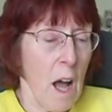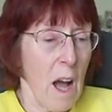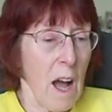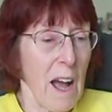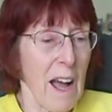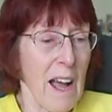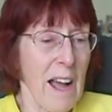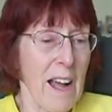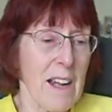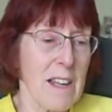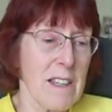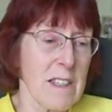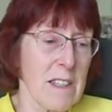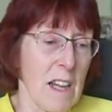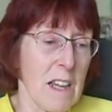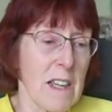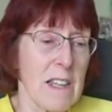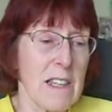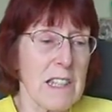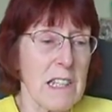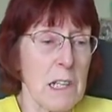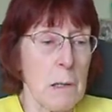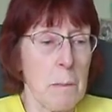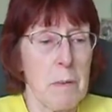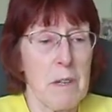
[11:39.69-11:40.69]
and a
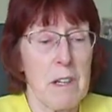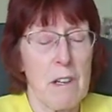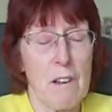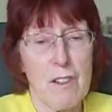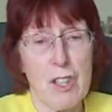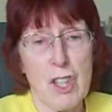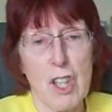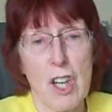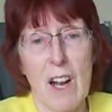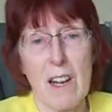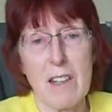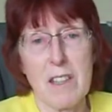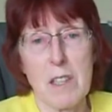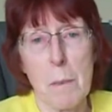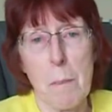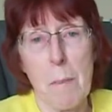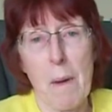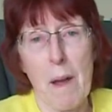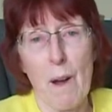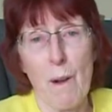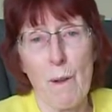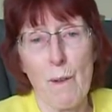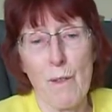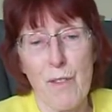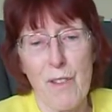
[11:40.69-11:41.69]
little bit of chat
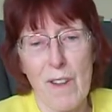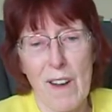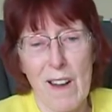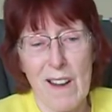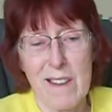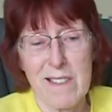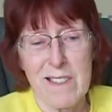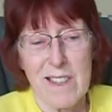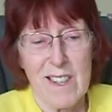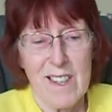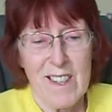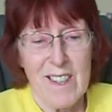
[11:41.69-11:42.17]
about that.